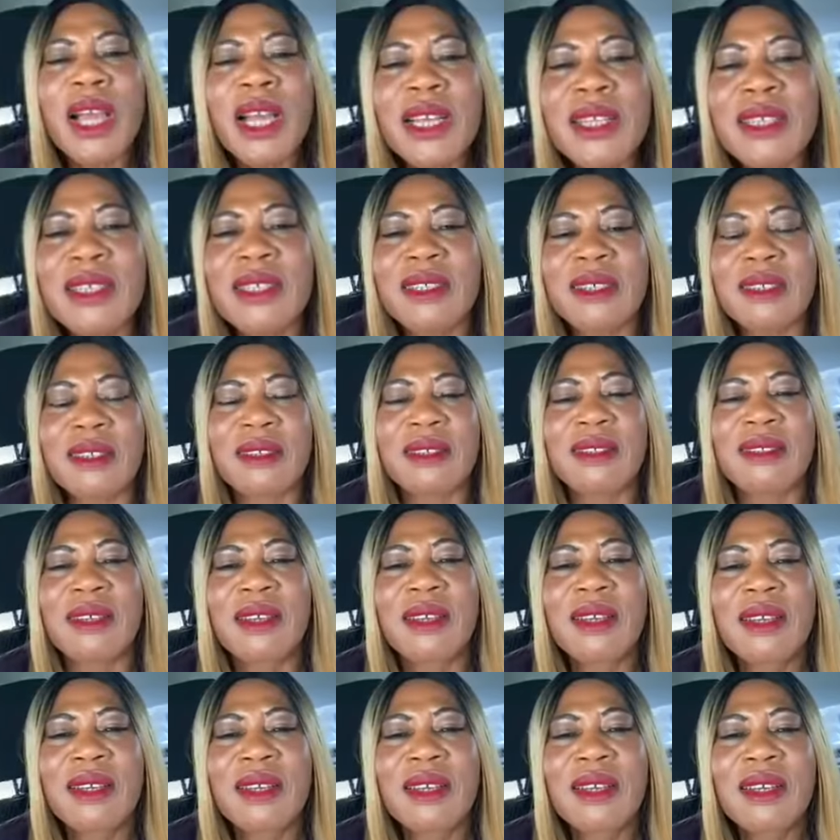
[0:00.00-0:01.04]
access
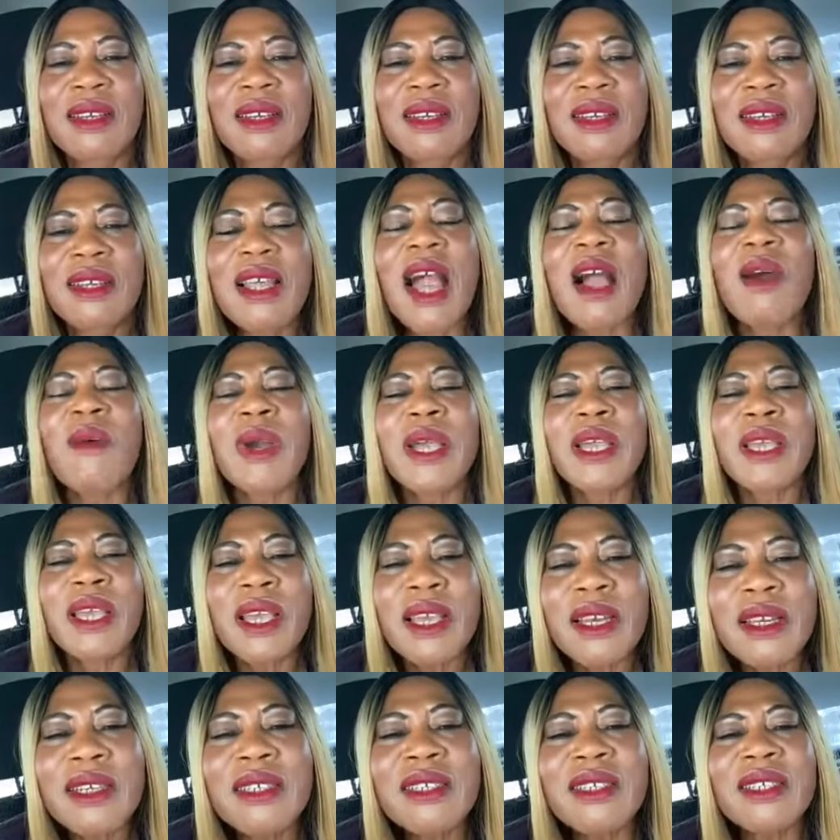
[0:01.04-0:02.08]
our
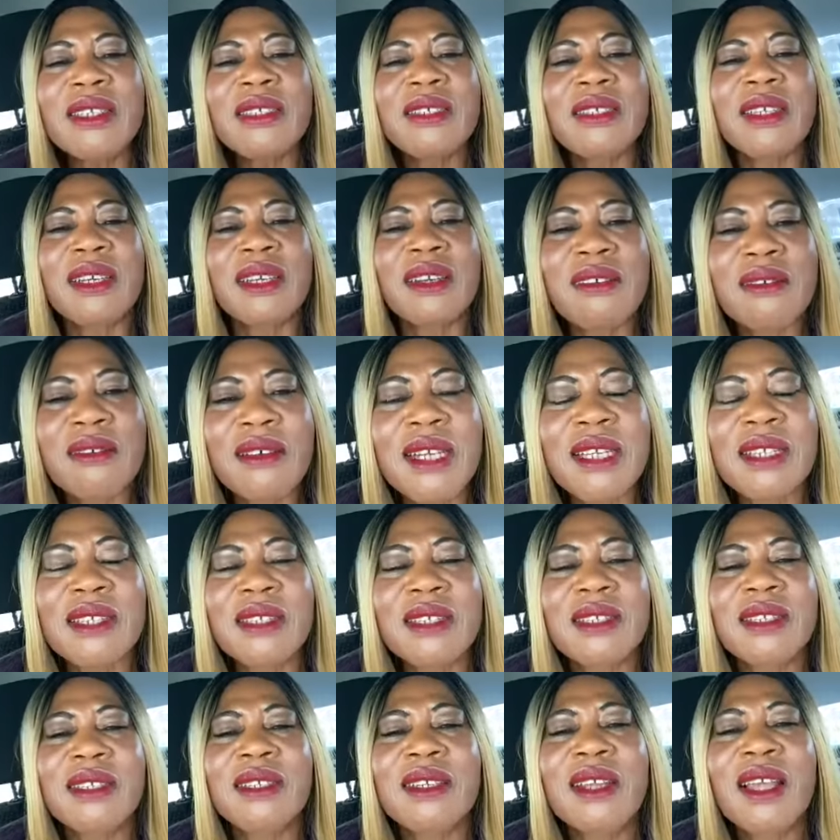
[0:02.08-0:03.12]
inheritance in
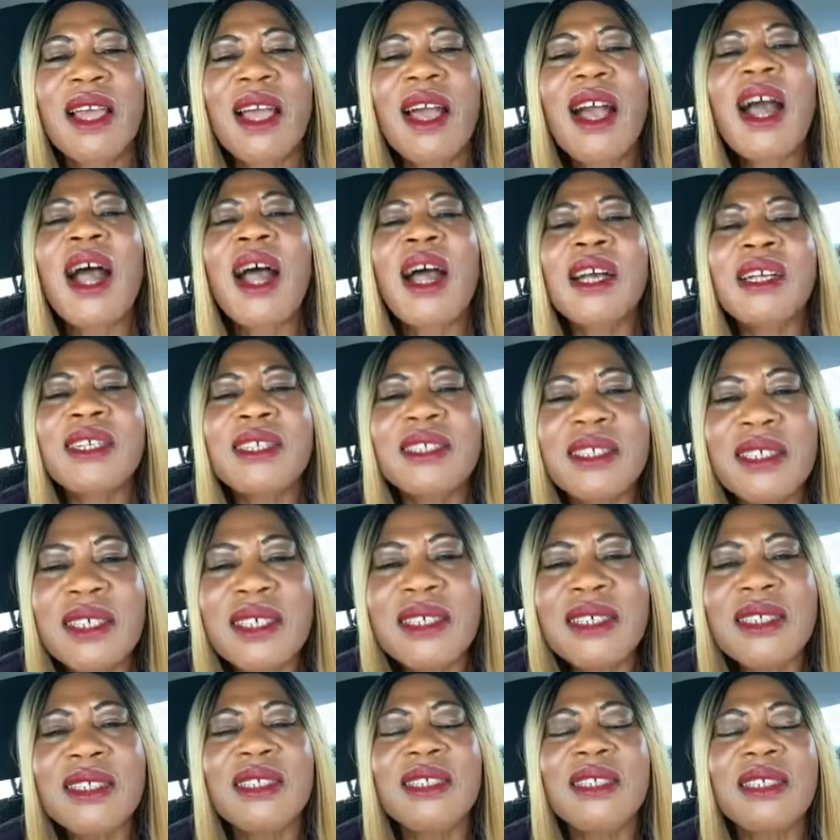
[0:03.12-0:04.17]
Christ.
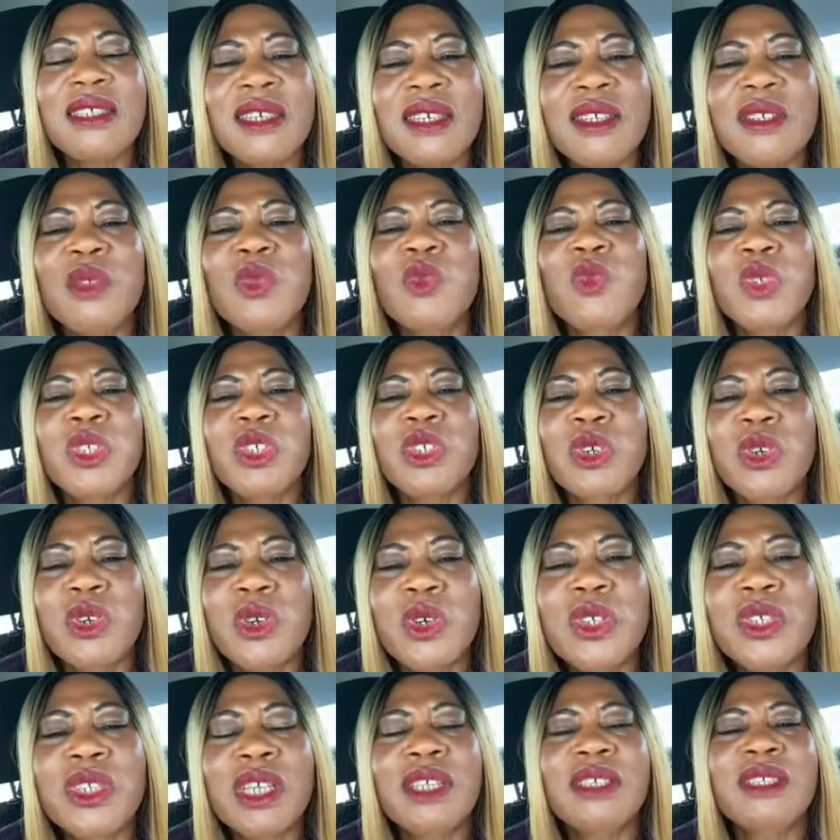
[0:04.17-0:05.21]
Access that which
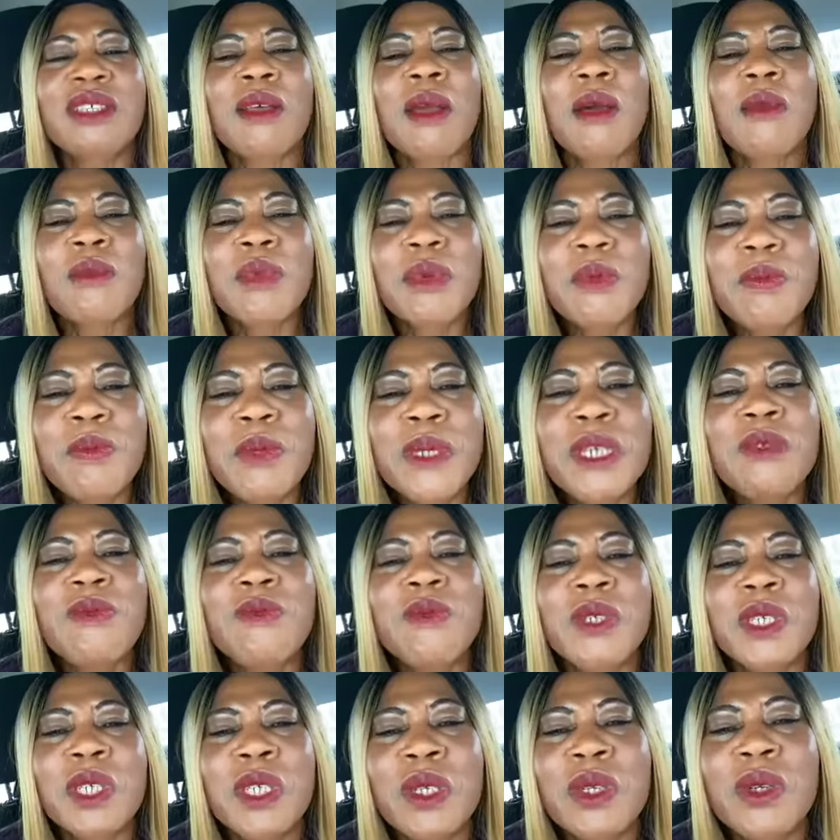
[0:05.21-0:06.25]
God has prepared
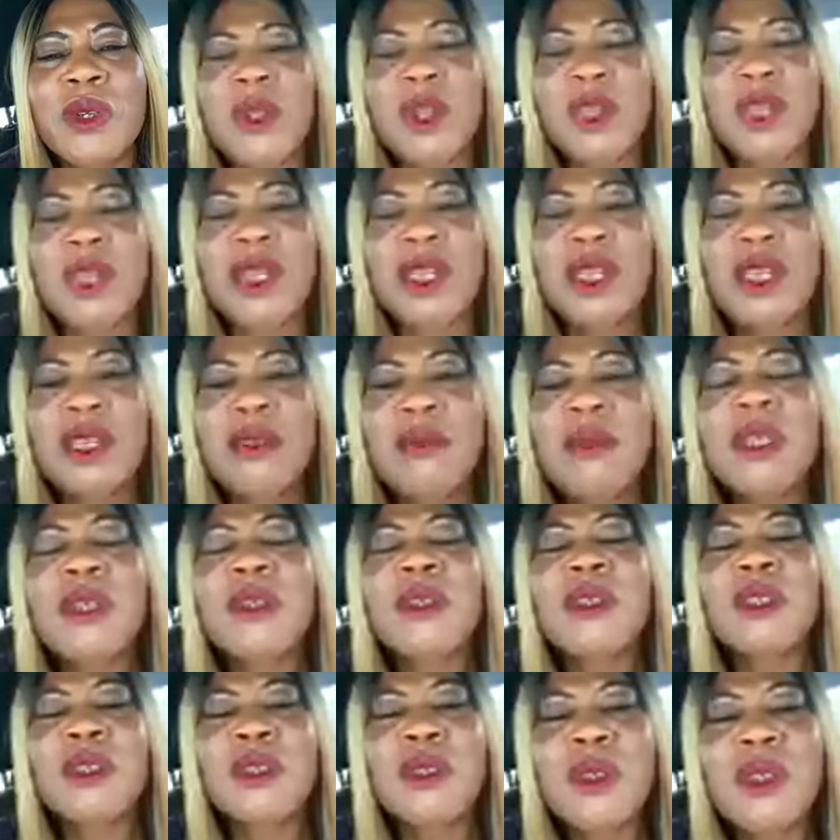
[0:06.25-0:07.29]
for you
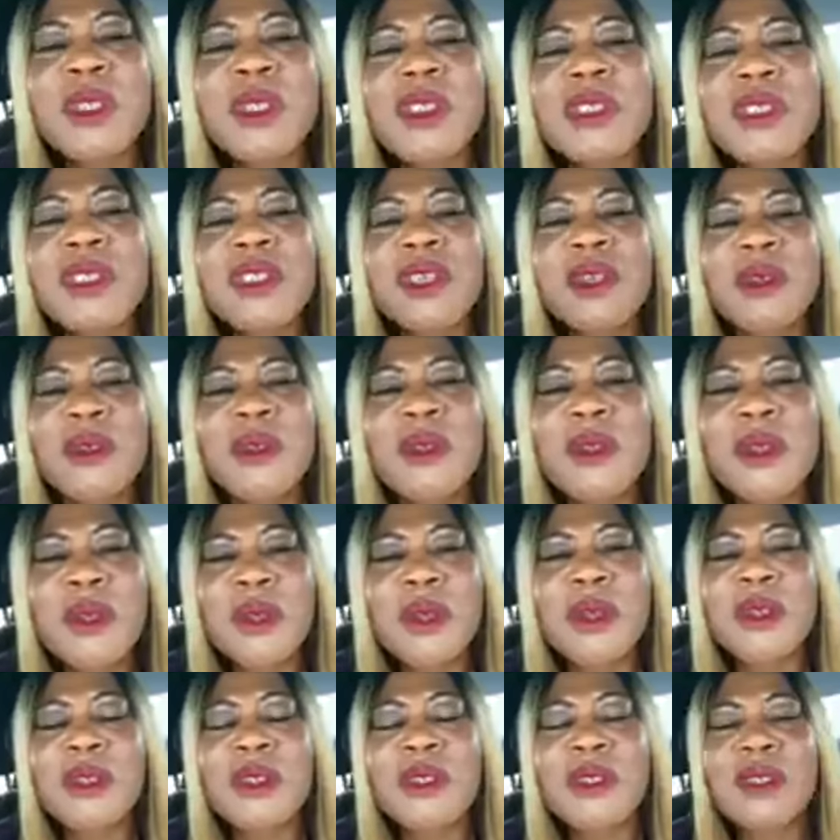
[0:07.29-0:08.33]
because God is a good
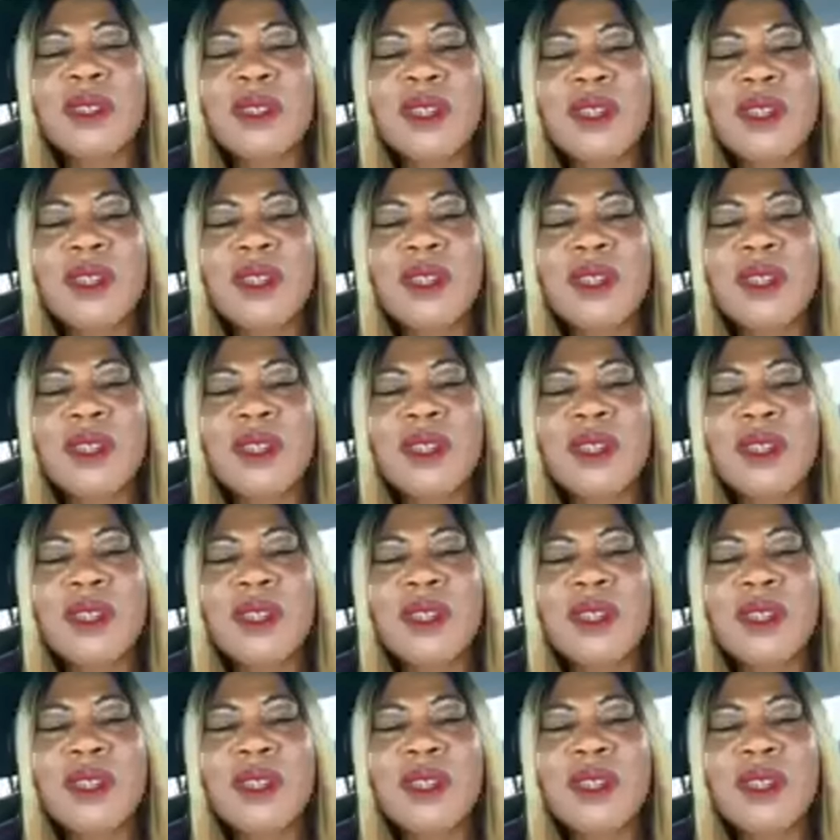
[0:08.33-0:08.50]
God.